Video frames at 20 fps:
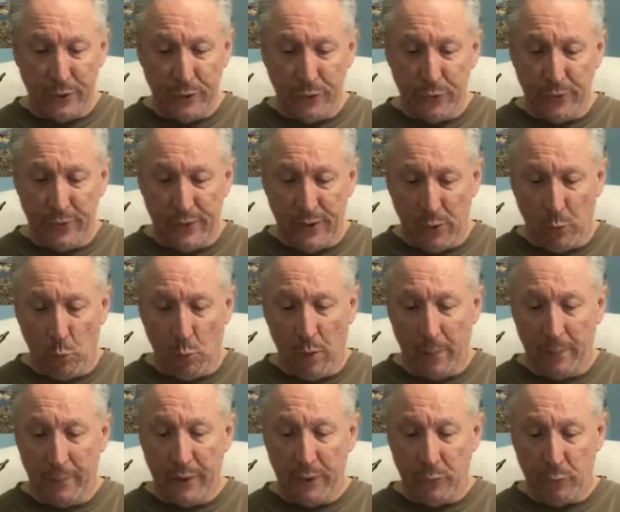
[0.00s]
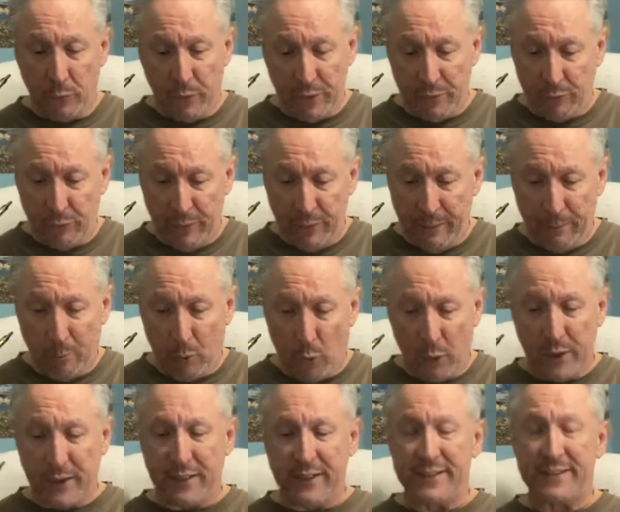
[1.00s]
knew that a woman would
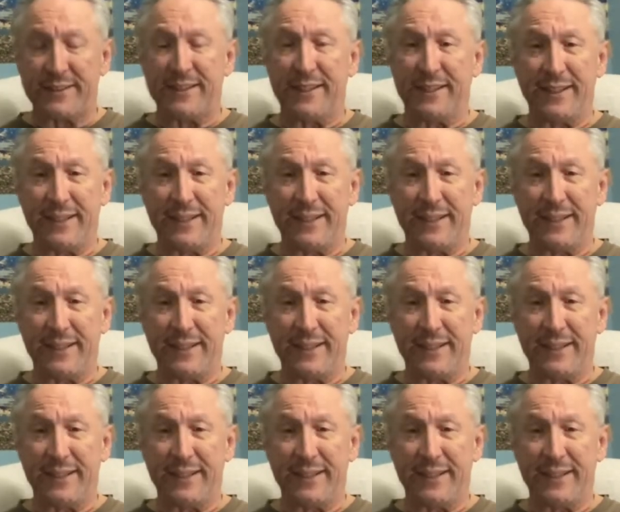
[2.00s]
report this in